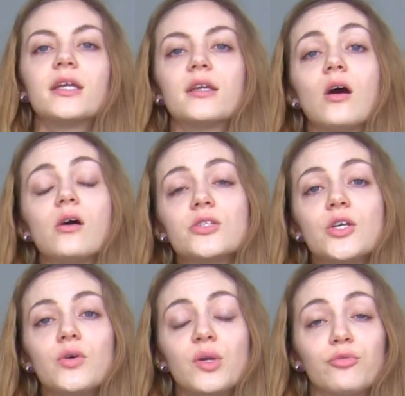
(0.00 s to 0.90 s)
It can
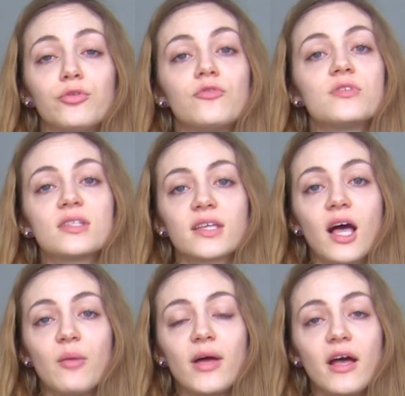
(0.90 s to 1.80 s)
also improve
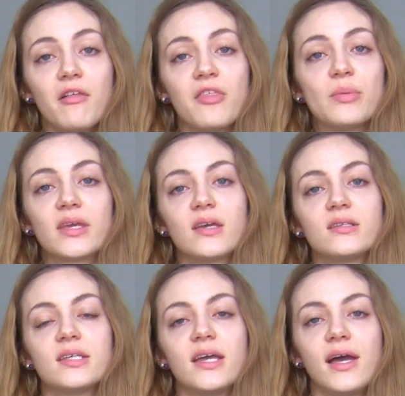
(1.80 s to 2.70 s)
scalp health
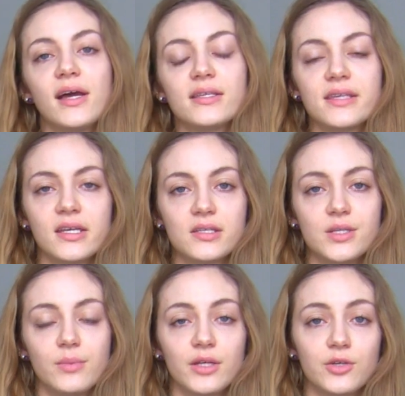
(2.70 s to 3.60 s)
because it has
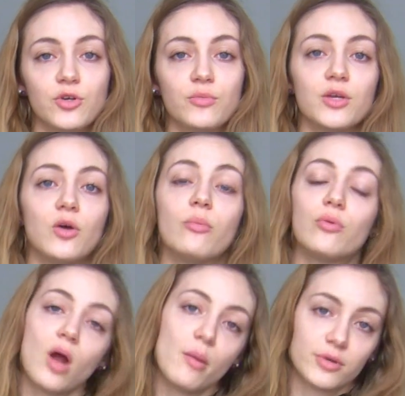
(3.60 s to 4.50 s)
antimicrobial
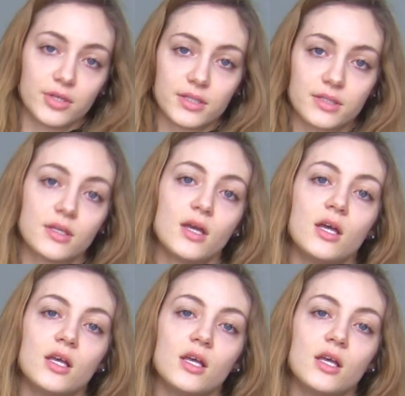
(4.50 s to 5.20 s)
properties.